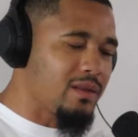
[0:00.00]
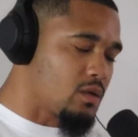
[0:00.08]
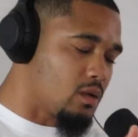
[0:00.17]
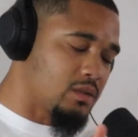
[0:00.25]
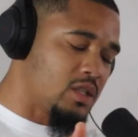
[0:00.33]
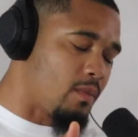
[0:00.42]
I
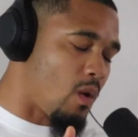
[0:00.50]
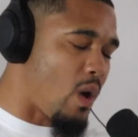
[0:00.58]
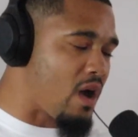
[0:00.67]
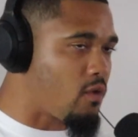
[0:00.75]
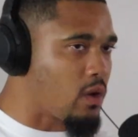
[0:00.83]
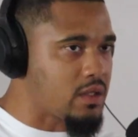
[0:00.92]
talk tell my
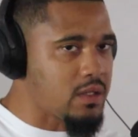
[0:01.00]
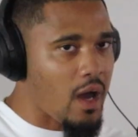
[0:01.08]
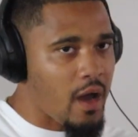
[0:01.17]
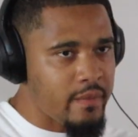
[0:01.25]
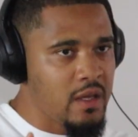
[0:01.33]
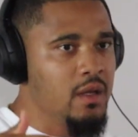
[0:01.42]
wife all the
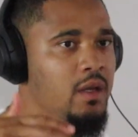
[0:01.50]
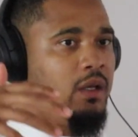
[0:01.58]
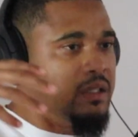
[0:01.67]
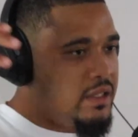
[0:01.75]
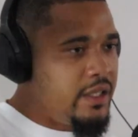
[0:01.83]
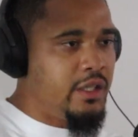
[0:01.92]
time,
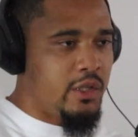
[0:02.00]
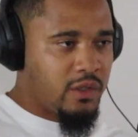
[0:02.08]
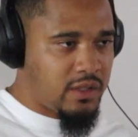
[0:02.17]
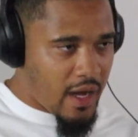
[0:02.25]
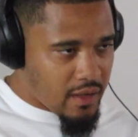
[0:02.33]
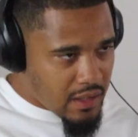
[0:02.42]
10
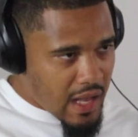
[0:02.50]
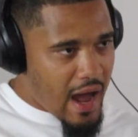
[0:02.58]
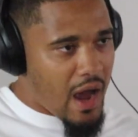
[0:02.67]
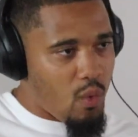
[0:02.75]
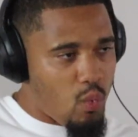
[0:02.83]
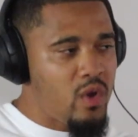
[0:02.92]
years down the
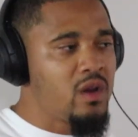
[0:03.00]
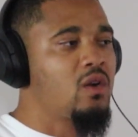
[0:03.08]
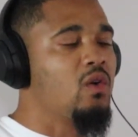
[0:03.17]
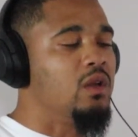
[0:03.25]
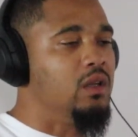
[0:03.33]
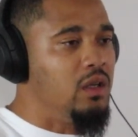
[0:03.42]
line, we're
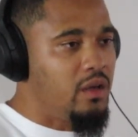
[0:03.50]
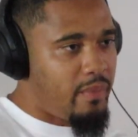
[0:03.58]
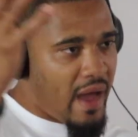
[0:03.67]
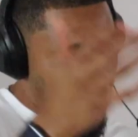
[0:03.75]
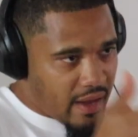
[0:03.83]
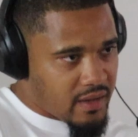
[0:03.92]
going to look
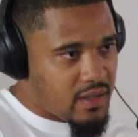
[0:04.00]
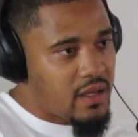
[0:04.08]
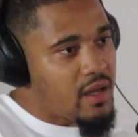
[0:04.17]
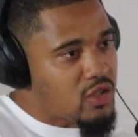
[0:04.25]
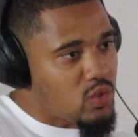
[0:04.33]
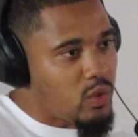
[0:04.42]
back at the
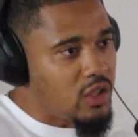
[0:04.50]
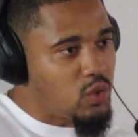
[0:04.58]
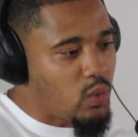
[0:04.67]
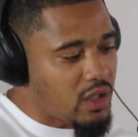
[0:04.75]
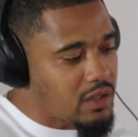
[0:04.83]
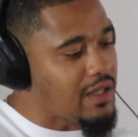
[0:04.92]
year
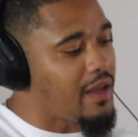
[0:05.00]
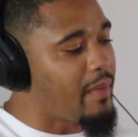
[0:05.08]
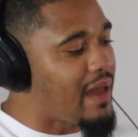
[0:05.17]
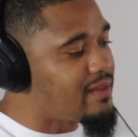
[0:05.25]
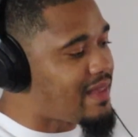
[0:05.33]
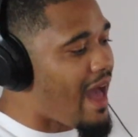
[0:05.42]
2020 and say,
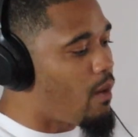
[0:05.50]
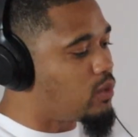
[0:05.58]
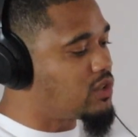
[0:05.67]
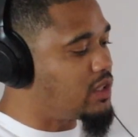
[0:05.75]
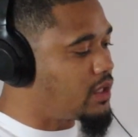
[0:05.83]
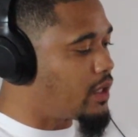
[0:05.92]
man, that
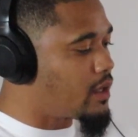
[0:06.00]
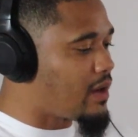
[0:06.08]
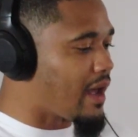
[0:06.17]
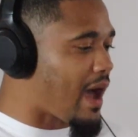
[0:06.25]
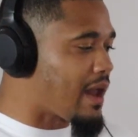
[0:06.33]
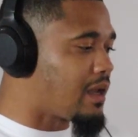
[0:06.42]
was the year
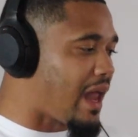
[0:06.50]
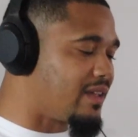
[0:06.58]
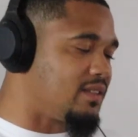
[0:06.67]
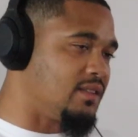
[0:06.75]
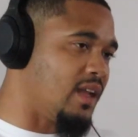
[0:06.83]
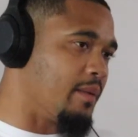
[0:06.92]
that kind of
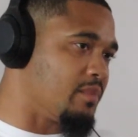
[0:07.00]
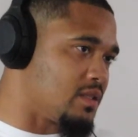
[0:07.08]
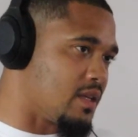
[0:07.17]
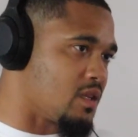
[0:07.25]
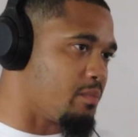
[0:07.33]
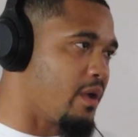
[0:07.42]
like stamped
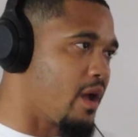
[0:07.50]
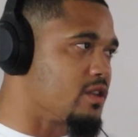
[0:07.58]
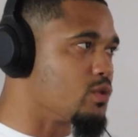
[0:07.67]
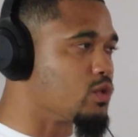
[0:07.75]
us as a marriage.